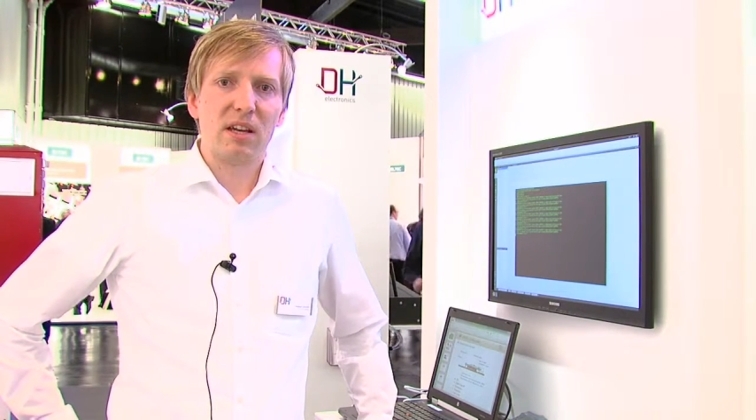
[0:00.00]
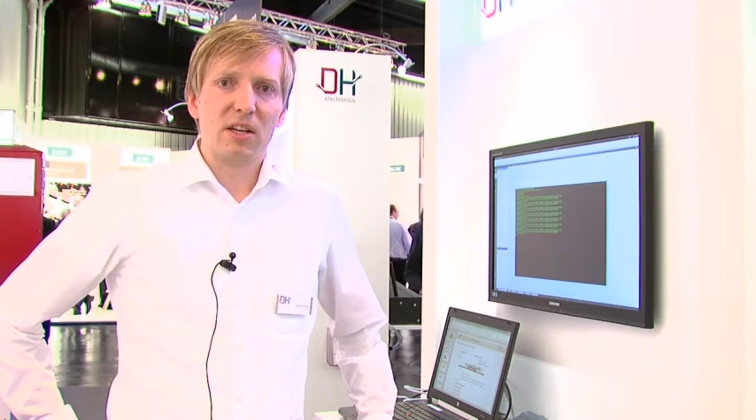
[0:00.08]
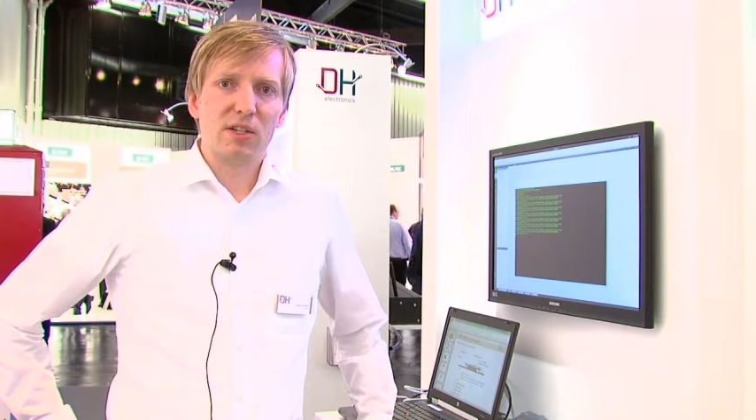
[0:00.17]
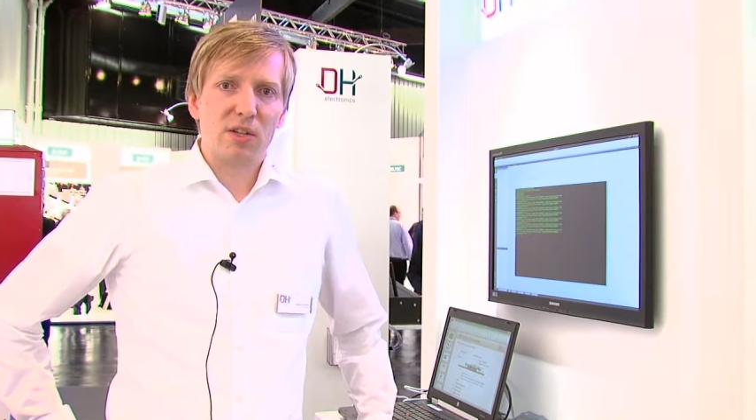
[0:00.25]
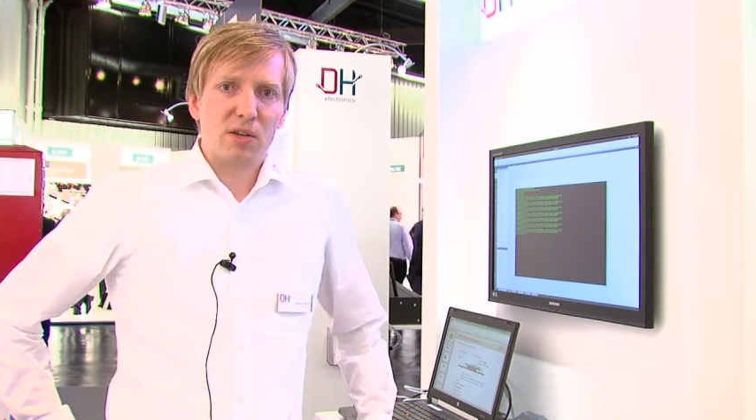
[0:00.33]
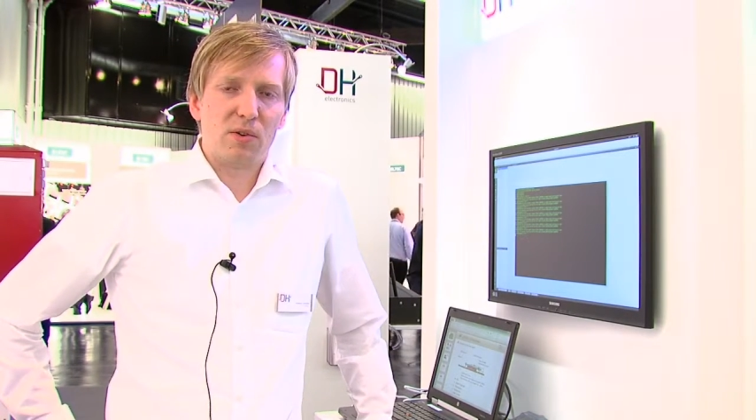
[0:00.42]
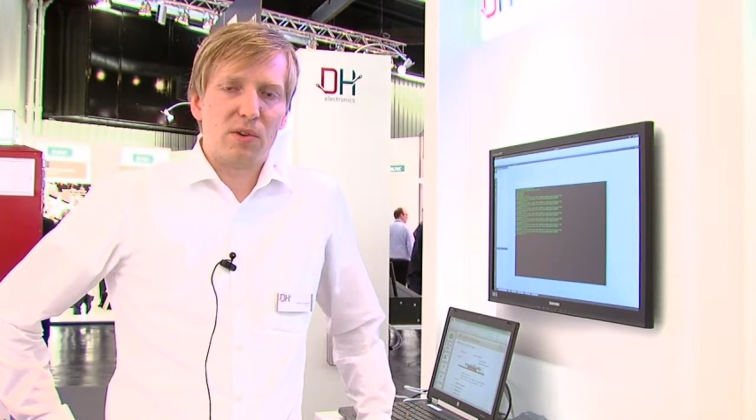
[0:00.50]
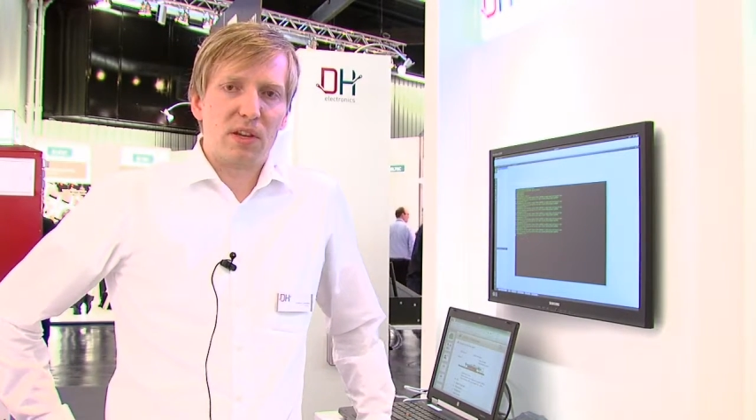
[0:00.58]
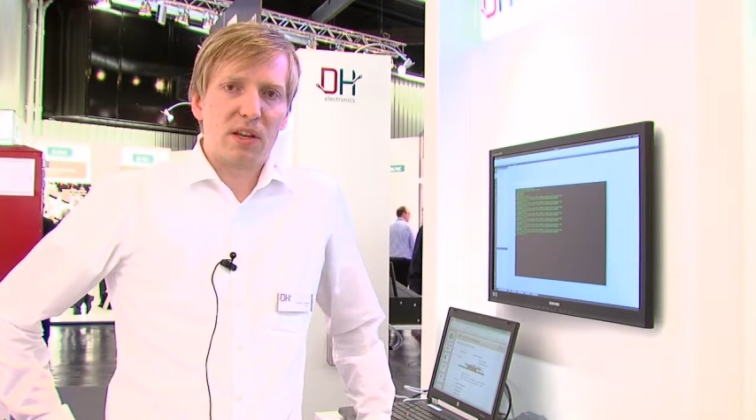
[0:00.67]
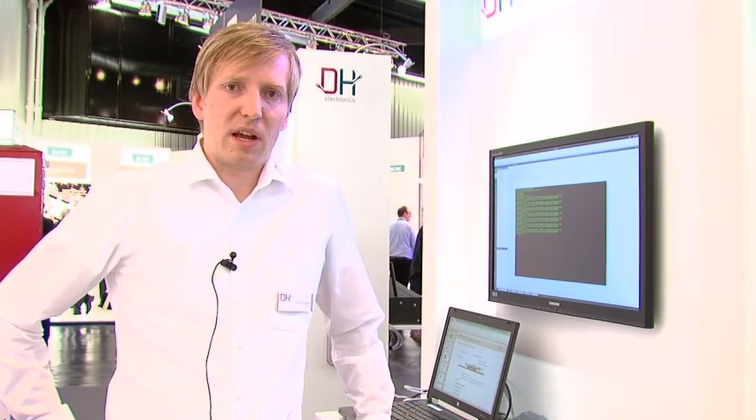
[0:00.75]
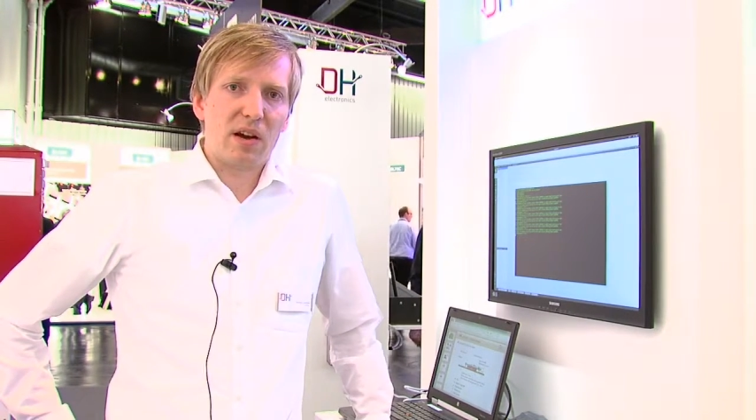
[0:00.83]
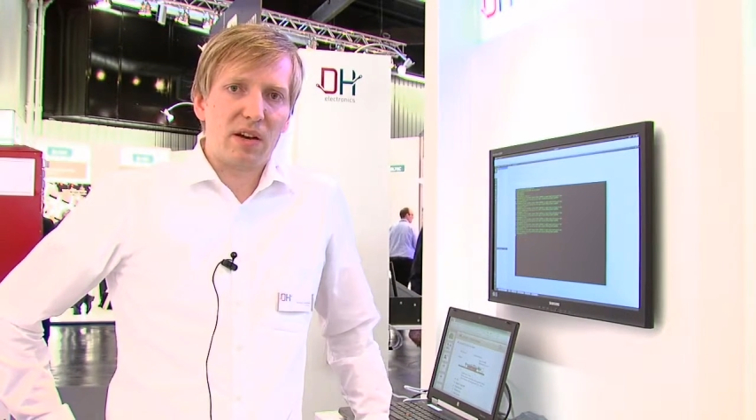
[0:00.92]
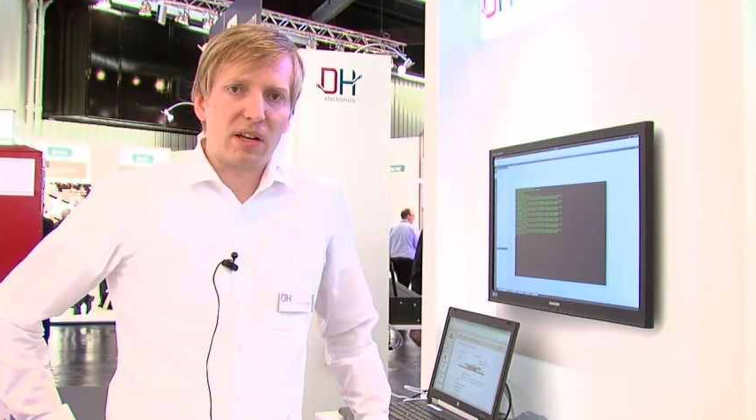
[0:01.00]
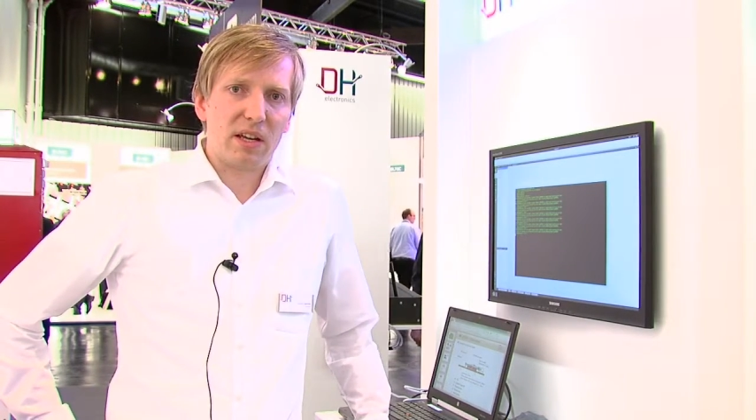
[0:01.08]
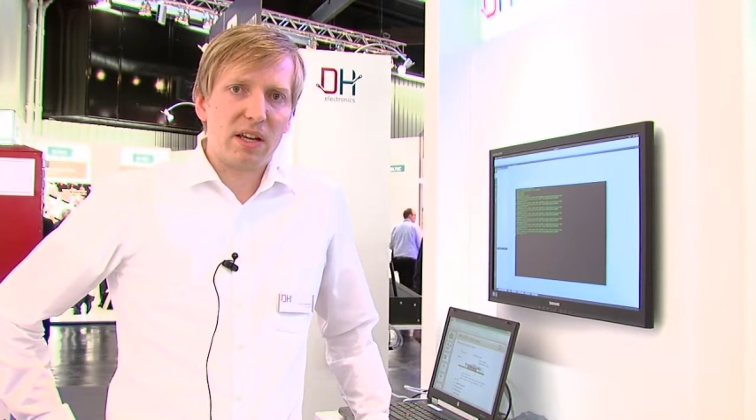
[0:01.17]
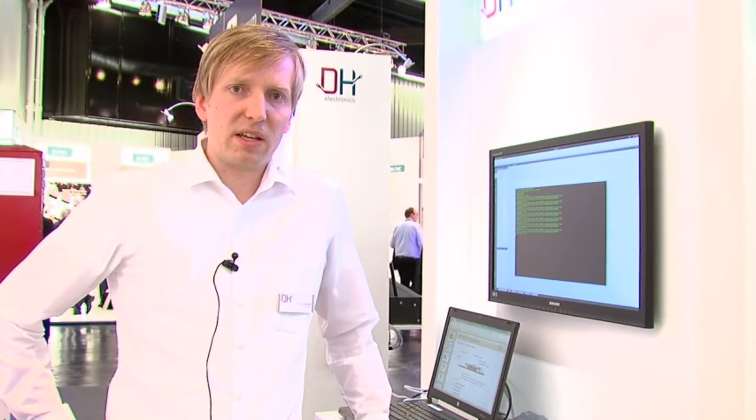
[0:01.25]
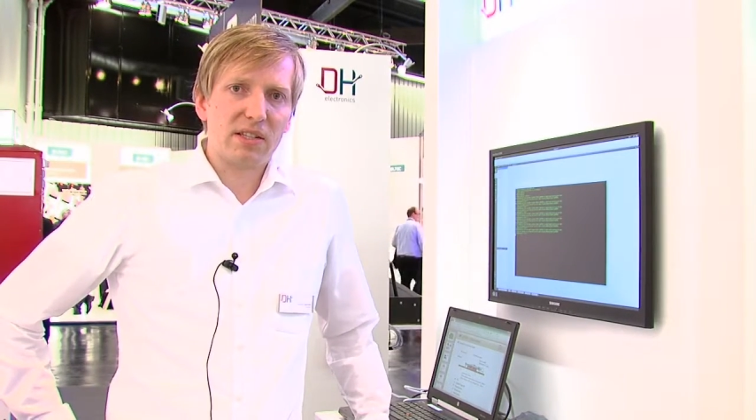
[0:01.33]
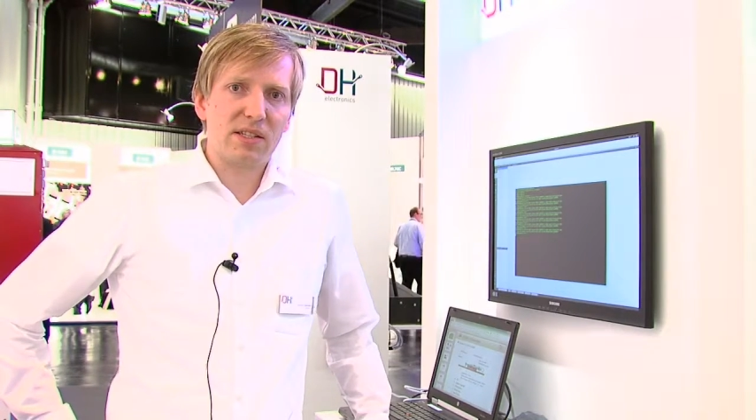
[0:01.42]
So in our
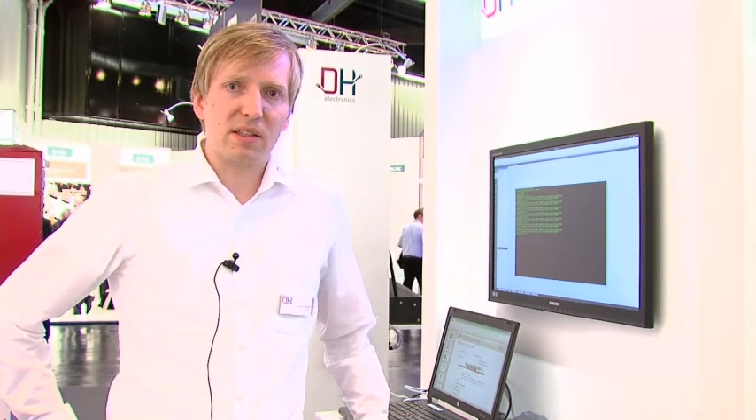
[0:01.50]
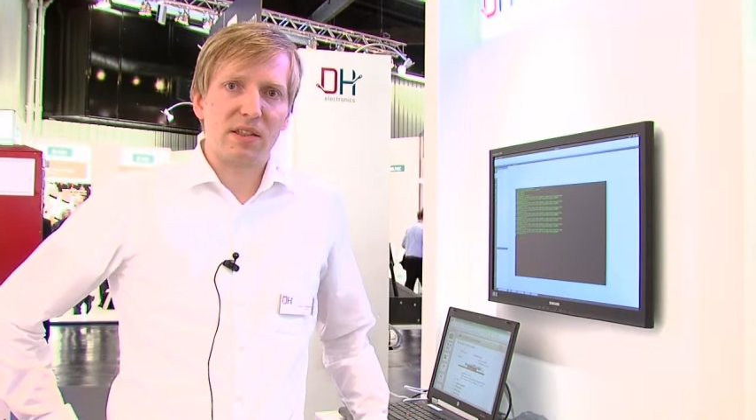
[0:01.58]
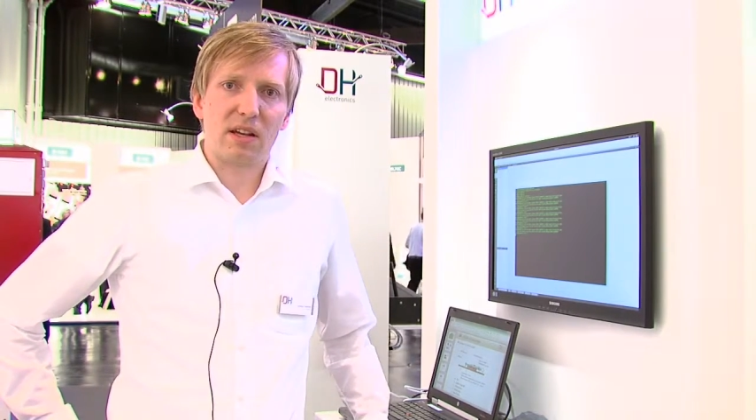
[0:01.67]
case,